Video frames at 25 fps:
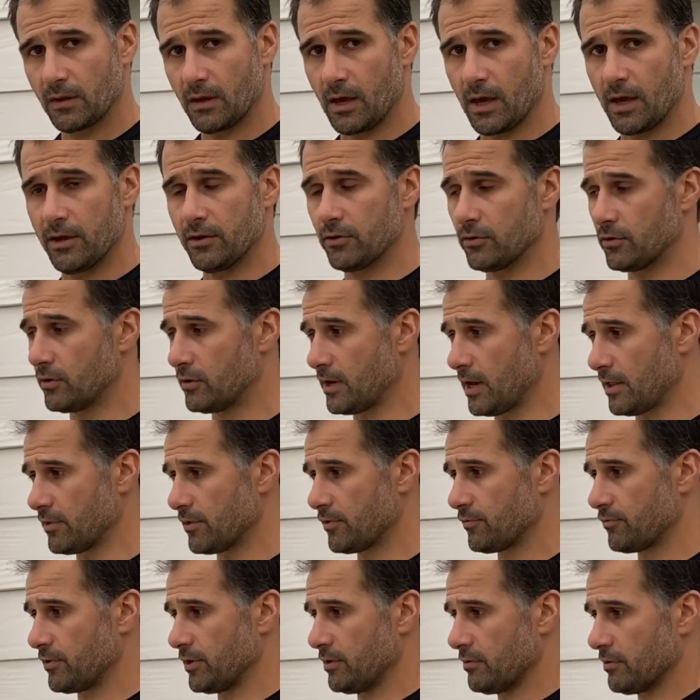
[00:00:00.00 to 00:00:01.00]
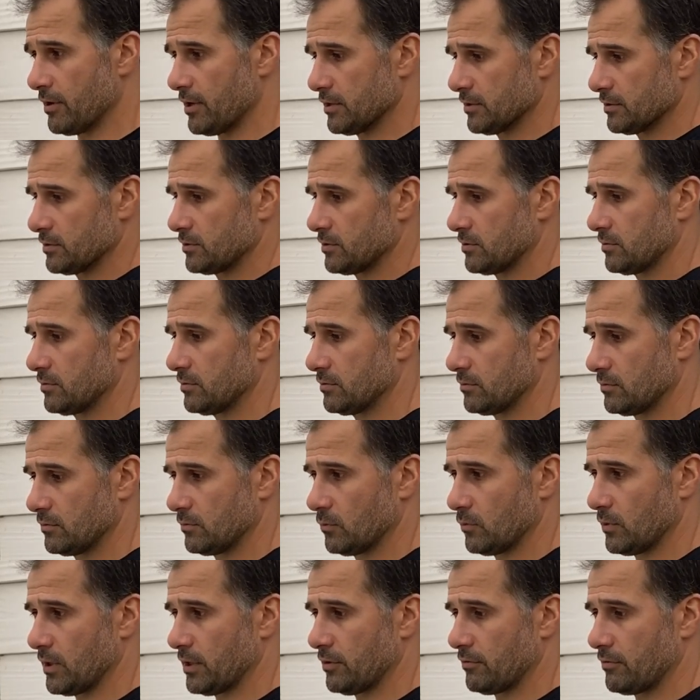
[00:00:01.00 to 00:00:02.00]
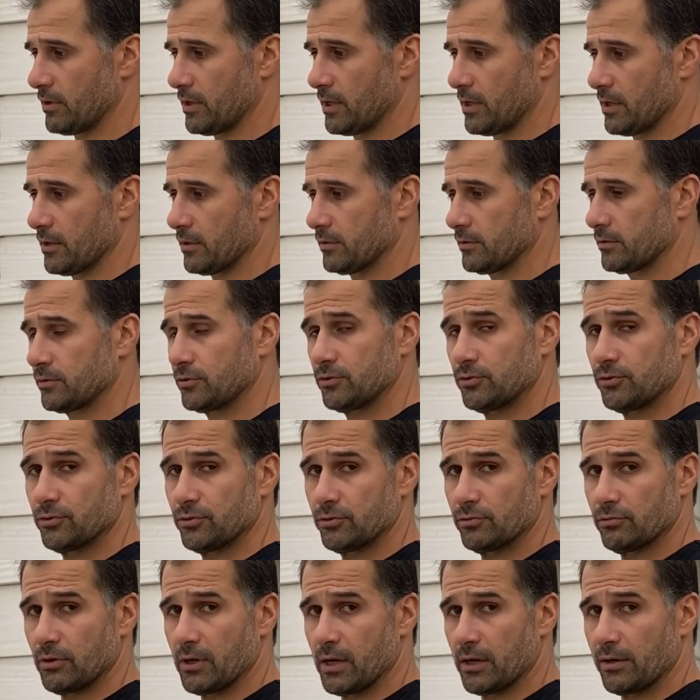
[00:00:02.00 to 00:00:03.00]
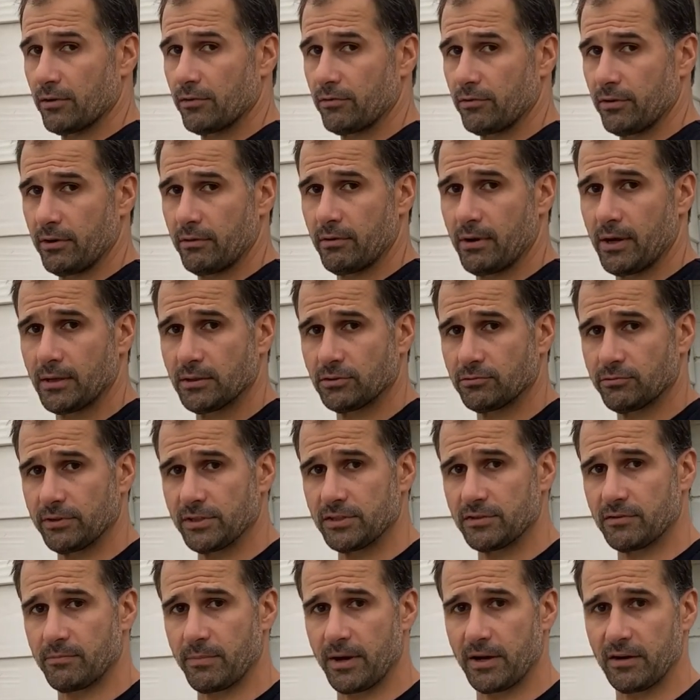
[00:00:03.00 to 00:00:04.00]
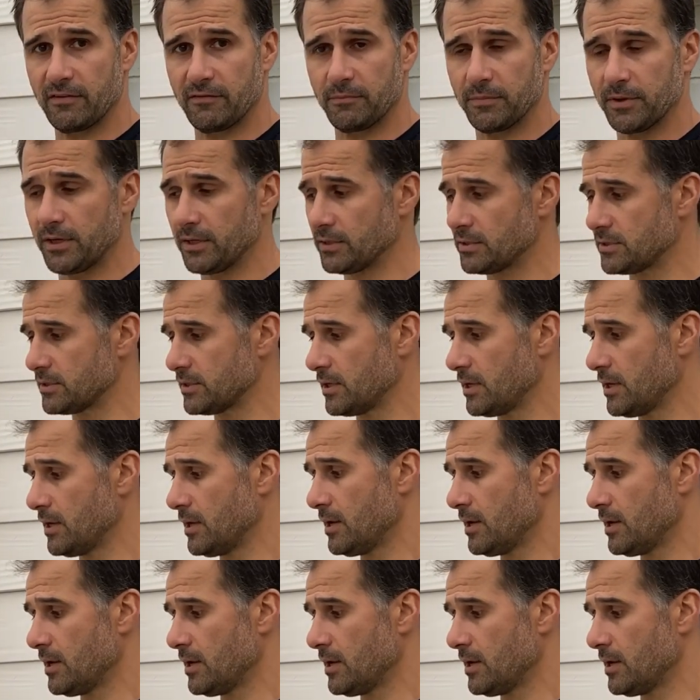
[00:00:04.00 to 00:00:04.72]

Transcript: And you do another 3 rounds. 1 round, 2 round, 3 rounds, rest the remainder of minutes.